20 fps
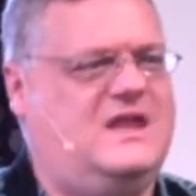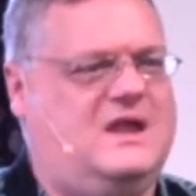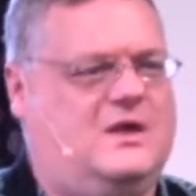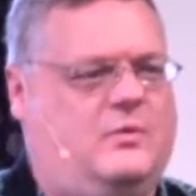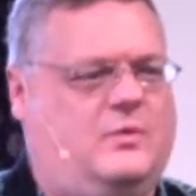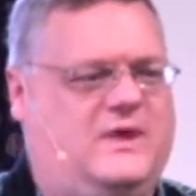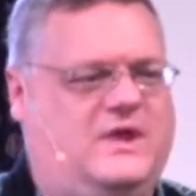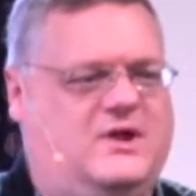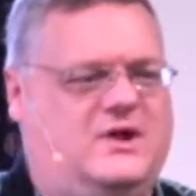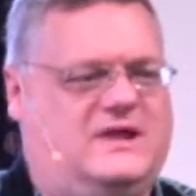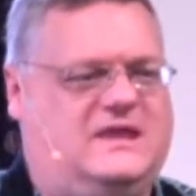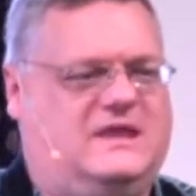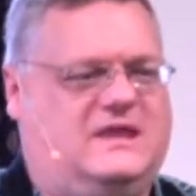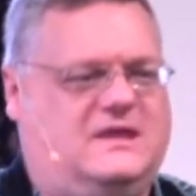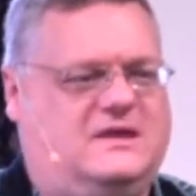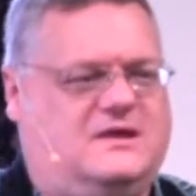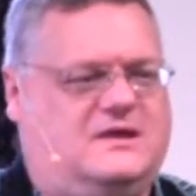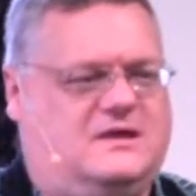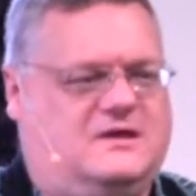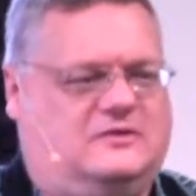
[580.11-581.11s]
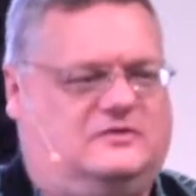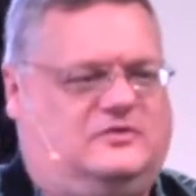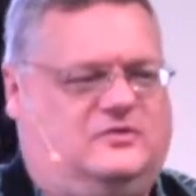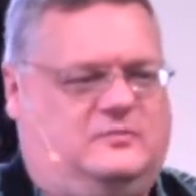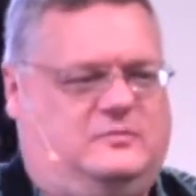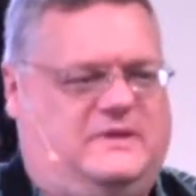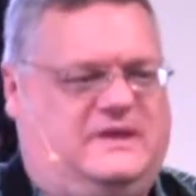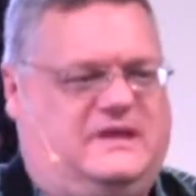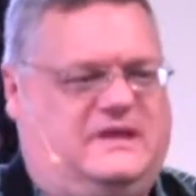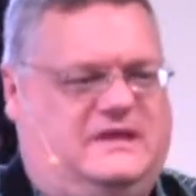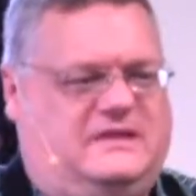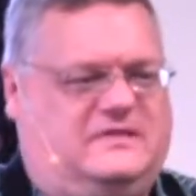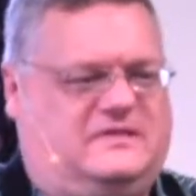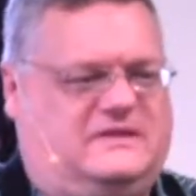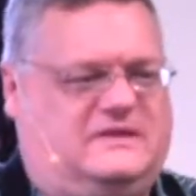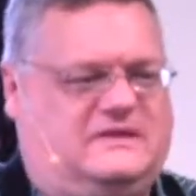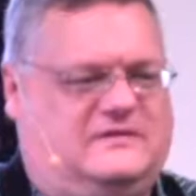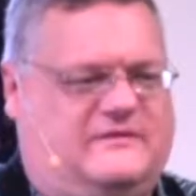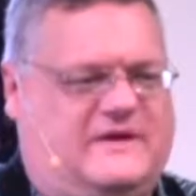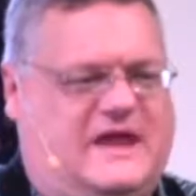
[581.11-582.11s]
We are here to be
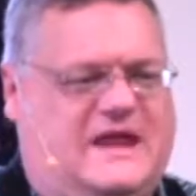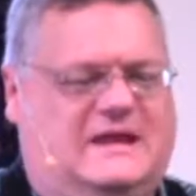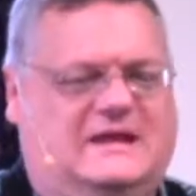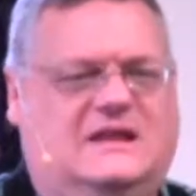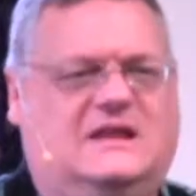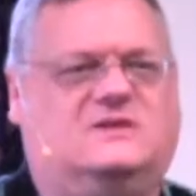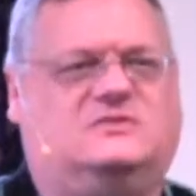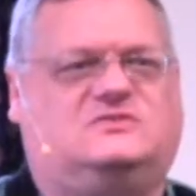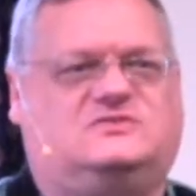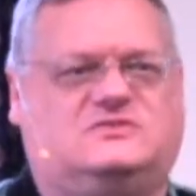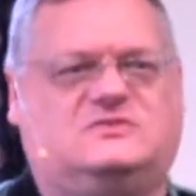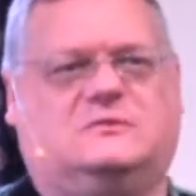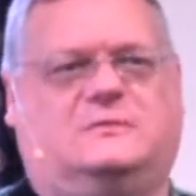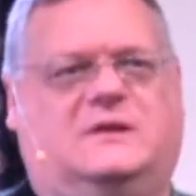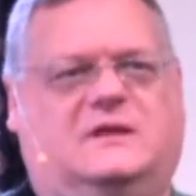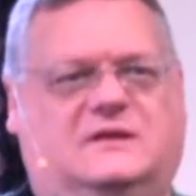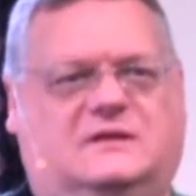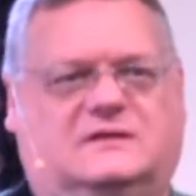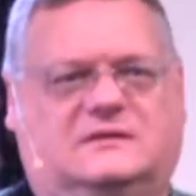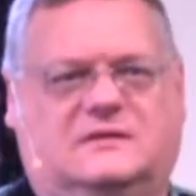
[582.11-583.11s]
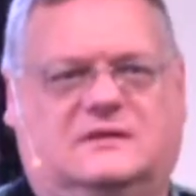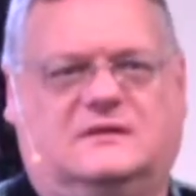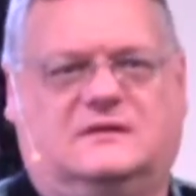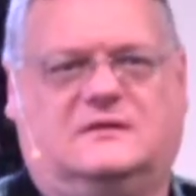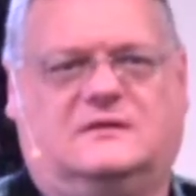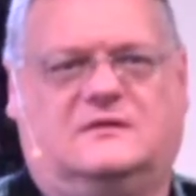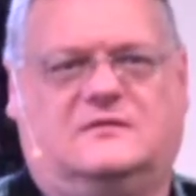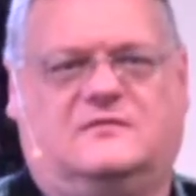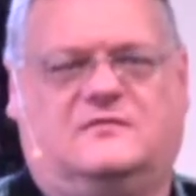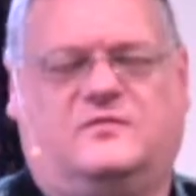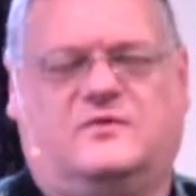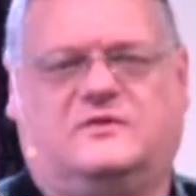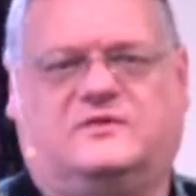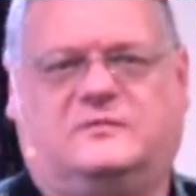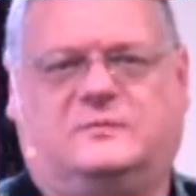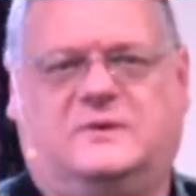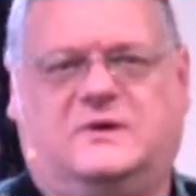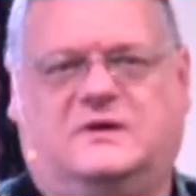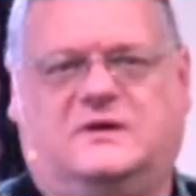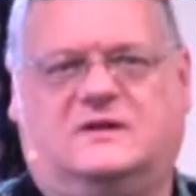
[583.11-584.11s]
the divine instrument for
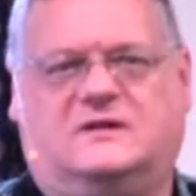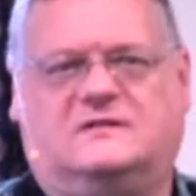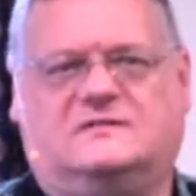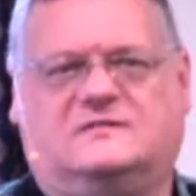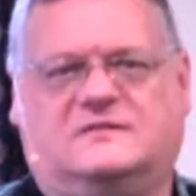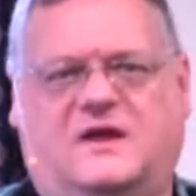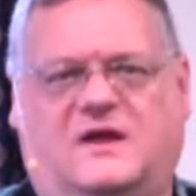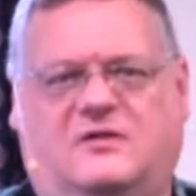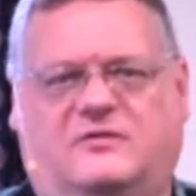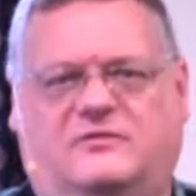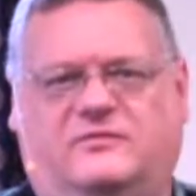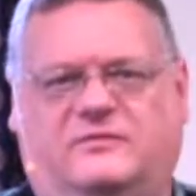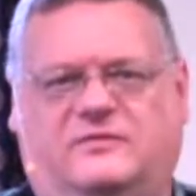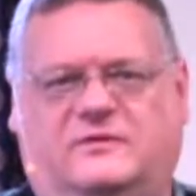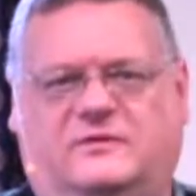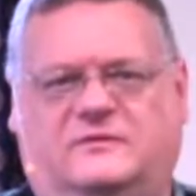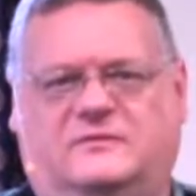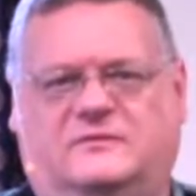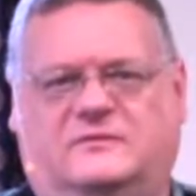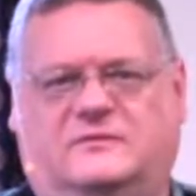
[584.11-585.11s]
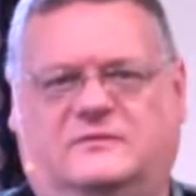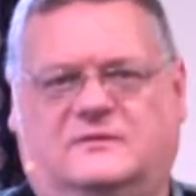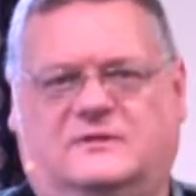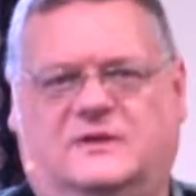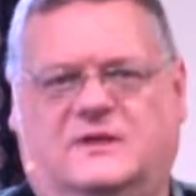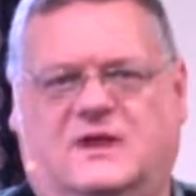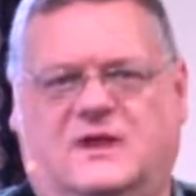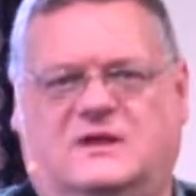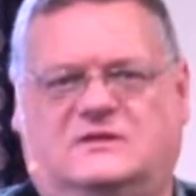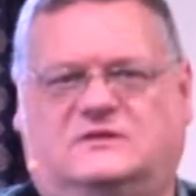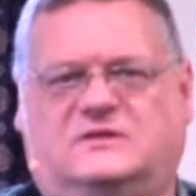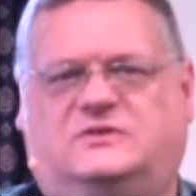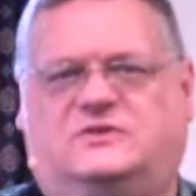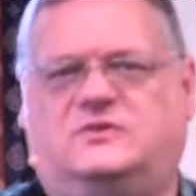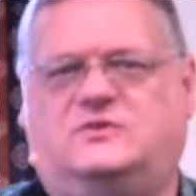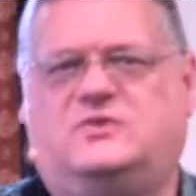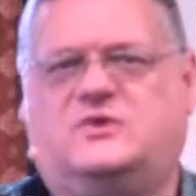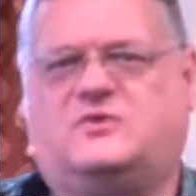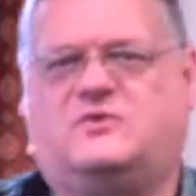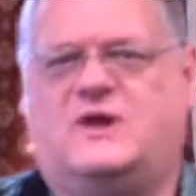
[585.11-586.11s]
Spirit itself, to
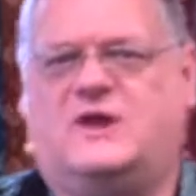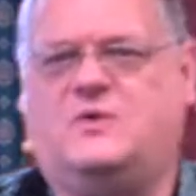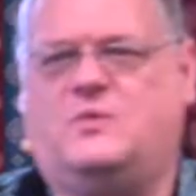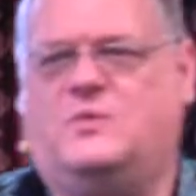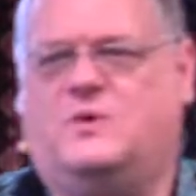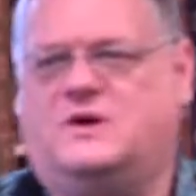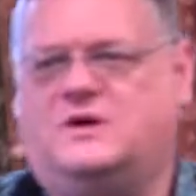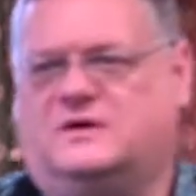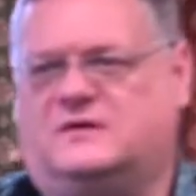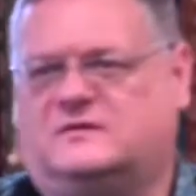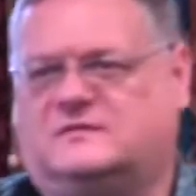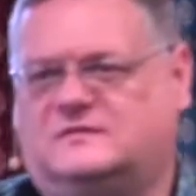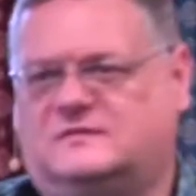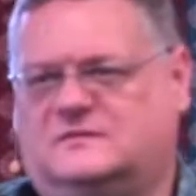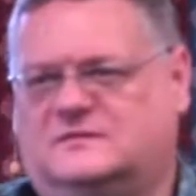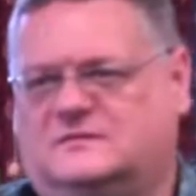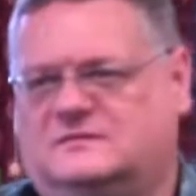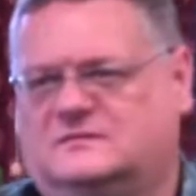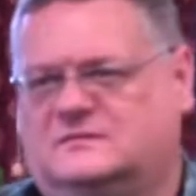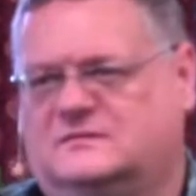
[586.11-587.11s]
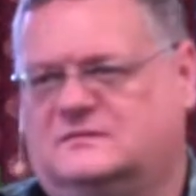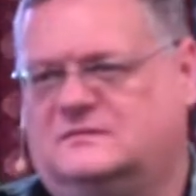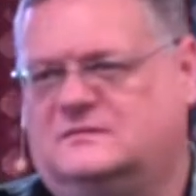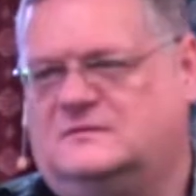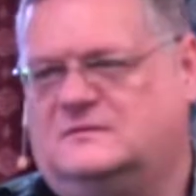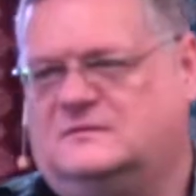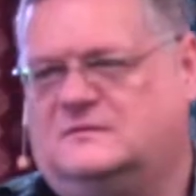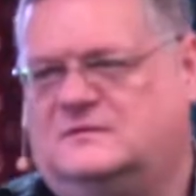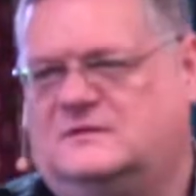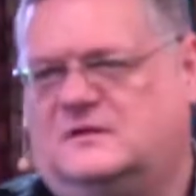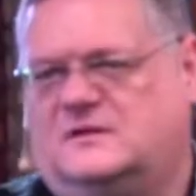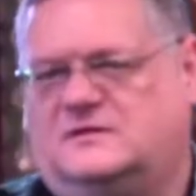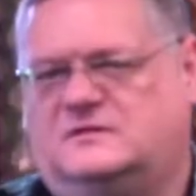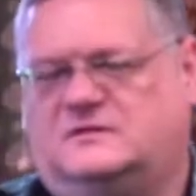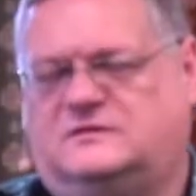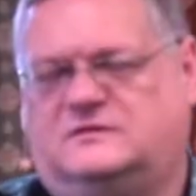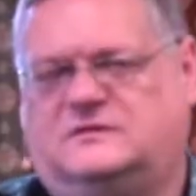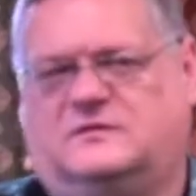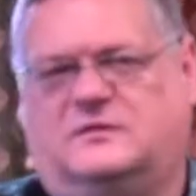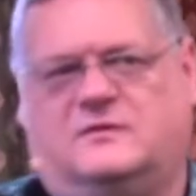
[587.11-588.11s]
do the great works,
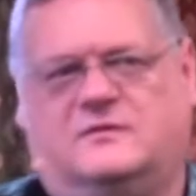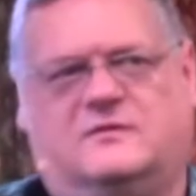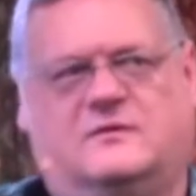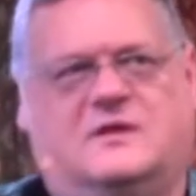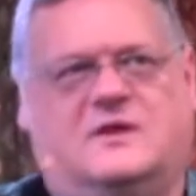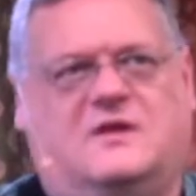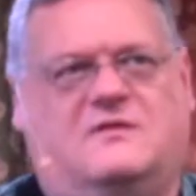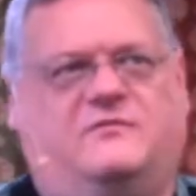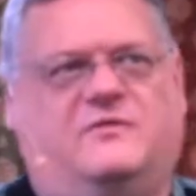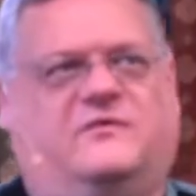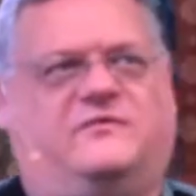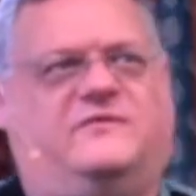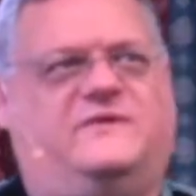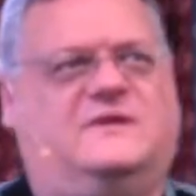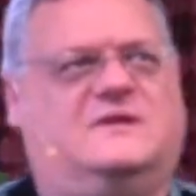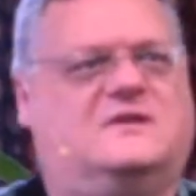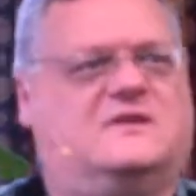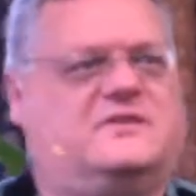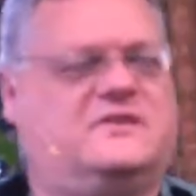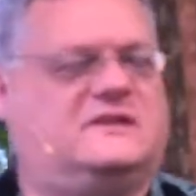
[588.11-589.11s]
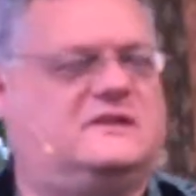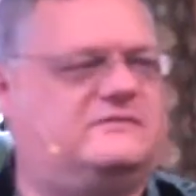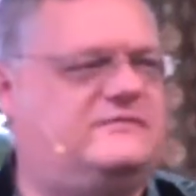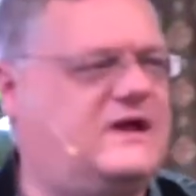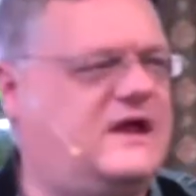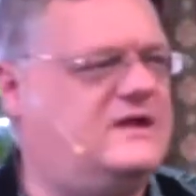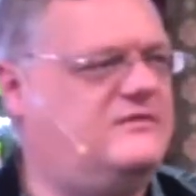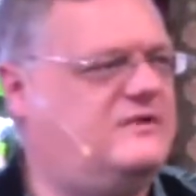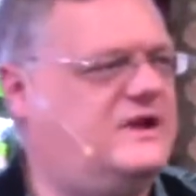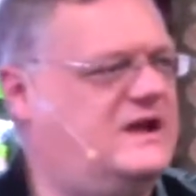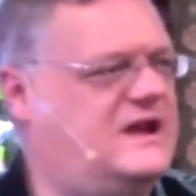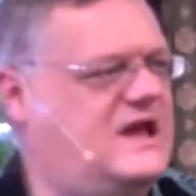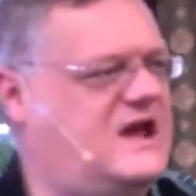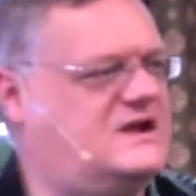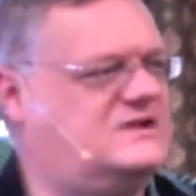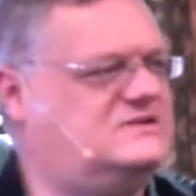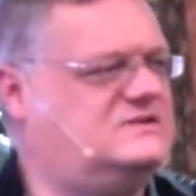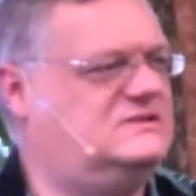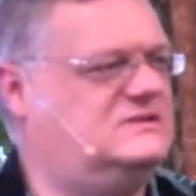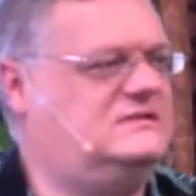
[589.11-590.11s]
to fulfill the divine right
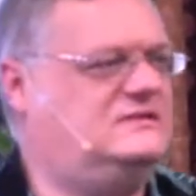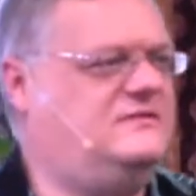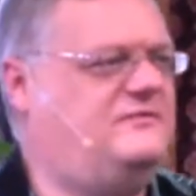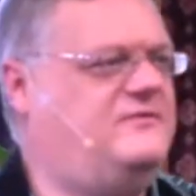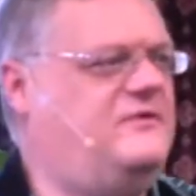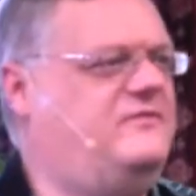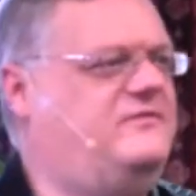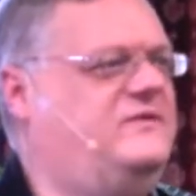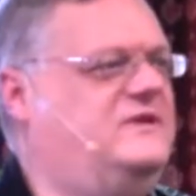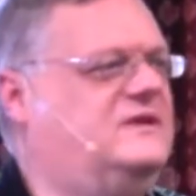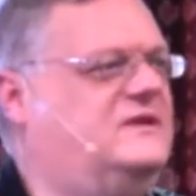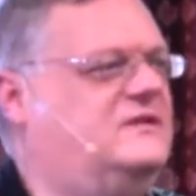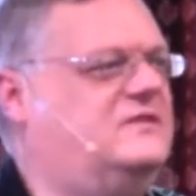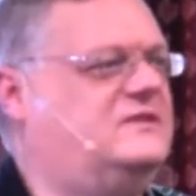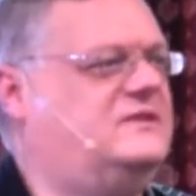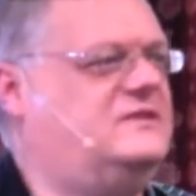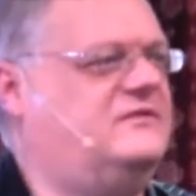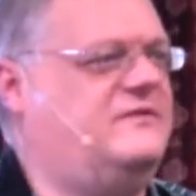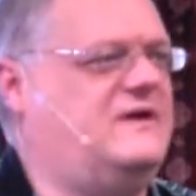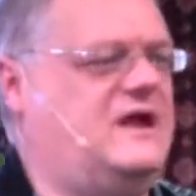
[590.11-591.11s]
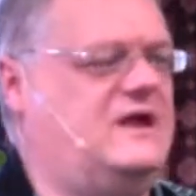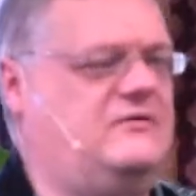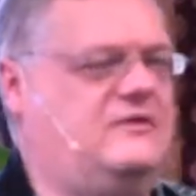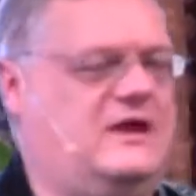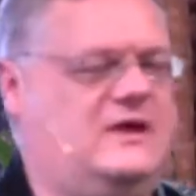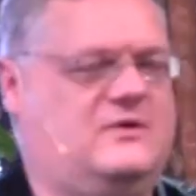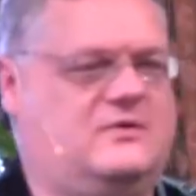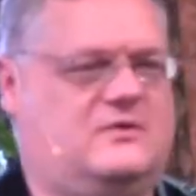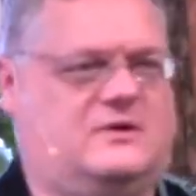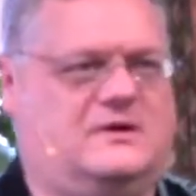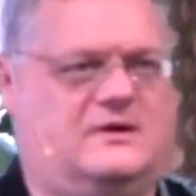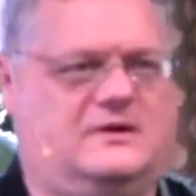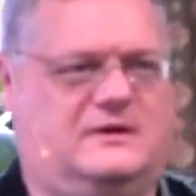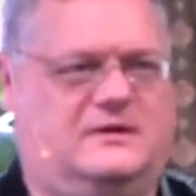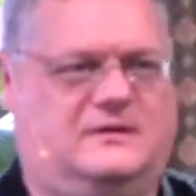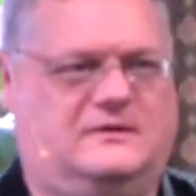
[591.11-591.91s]
action, to fulfill the divine right order.